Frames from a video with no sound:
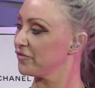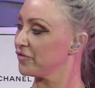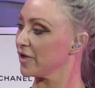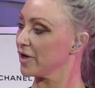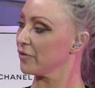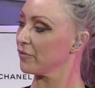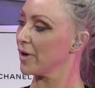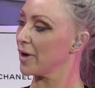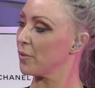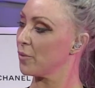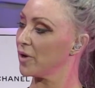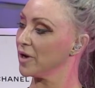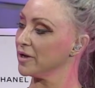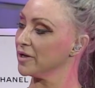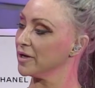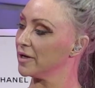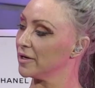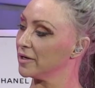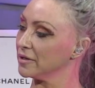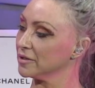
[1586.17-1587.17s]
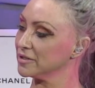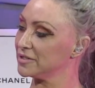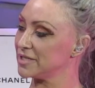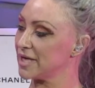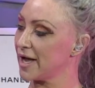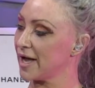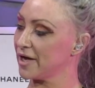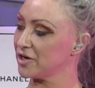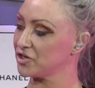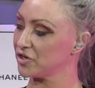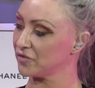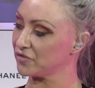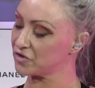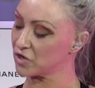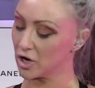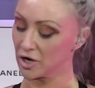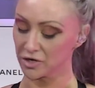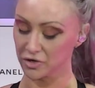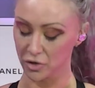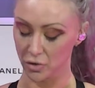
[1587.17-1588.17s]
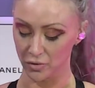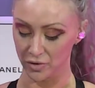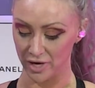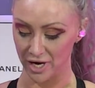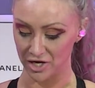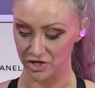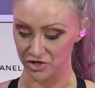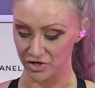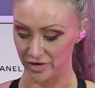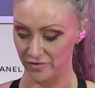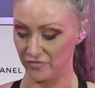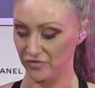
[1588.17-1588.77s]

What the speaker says: like right when the day shift started to go night shift.